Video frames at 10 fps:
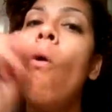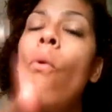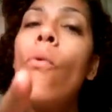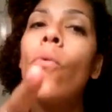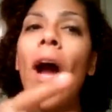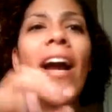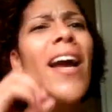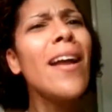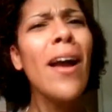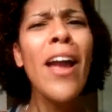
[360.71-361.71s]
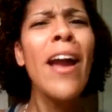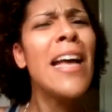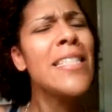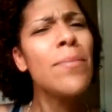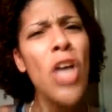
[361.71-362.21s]
Oh, I got,
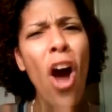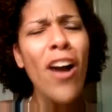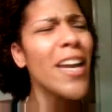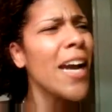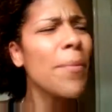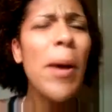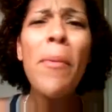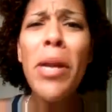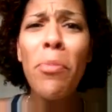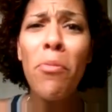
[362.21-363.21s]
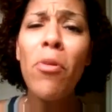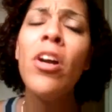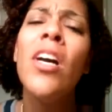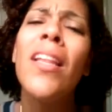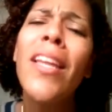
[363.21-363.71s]
as I'm talking, I'm coming up
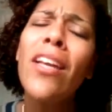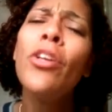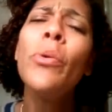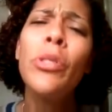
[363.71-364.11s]
with, Leah,